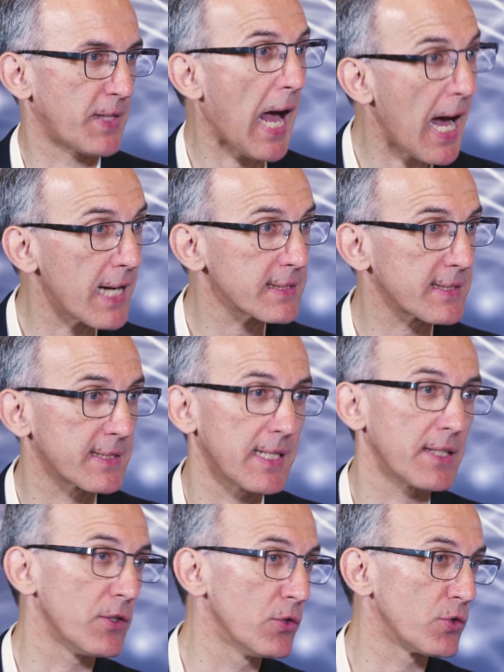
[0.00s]
tasks
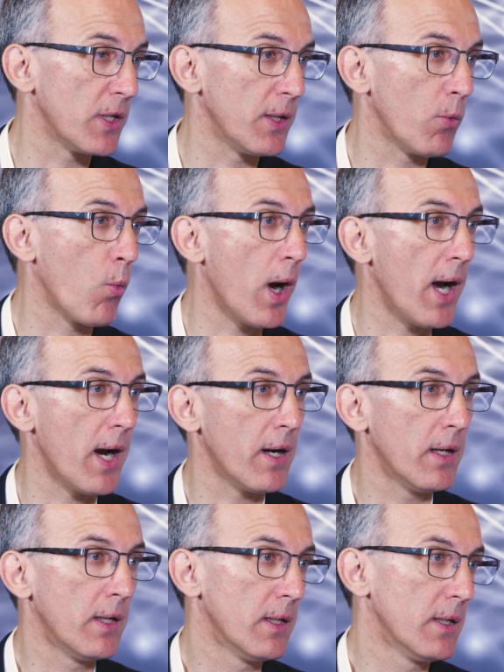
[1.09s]
that usually were,